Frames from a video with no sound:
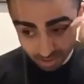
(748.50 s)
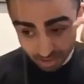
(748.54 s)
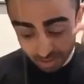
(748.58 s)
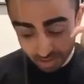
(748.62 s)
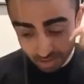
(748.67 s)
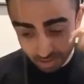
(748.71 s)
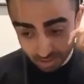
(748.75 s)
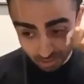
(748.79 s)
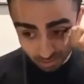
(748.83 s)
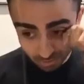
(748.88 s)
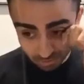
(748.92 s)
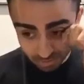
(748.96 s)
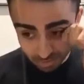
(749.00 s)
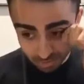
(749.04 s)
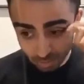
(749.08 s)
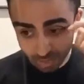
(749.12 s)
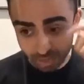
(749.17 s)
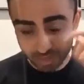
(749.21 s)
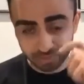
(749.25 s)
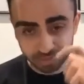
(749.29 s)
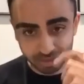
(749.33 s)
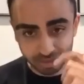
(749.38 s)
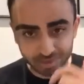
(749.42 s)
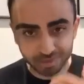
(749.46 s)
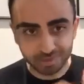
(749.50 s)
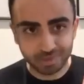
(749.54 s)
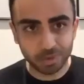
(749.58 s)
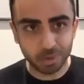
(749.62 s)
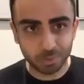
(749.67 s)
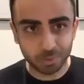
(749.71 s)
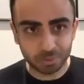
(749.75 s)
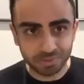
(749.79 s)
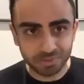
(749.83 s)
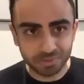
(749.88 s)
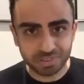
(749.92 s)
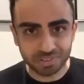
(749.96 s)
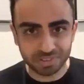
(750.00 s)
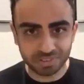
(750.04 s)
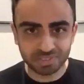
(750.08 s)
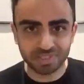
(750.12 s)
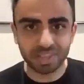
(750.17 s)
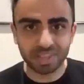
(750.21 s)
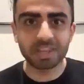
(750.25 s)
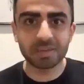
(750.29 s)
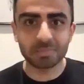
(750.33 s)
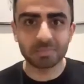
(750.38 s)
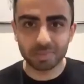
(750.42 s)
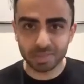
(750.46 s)
of not having gone
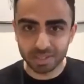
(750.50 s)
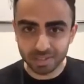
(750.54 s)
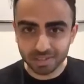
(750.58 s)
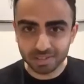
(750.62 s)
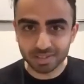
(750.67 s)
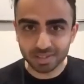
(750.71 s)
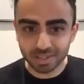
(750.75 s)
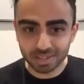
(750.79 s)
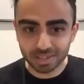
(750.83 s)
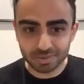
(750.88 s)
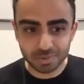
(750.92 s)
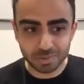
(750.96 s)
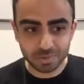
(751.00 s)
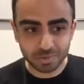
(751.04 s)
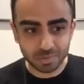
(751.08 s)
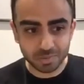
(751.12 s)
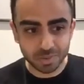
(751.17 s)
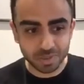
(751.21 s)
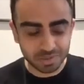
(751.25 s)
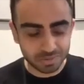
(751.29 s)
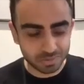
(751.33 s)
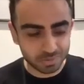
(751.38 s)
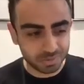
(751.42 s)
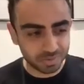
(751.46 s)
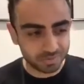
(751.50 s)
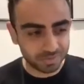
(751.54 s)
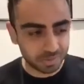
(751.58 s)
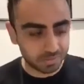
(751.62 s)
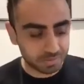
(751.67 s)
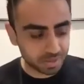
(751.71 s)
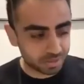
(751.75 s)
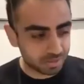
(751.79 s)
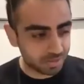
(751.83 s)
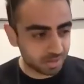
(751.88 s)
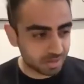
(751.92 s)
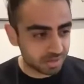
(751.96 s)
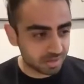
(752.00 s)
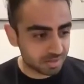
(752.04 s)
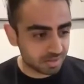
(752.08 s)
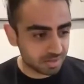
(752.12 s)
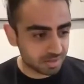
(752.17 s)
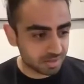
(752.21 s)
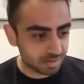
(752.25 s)
sustainably as we went through the development crisis.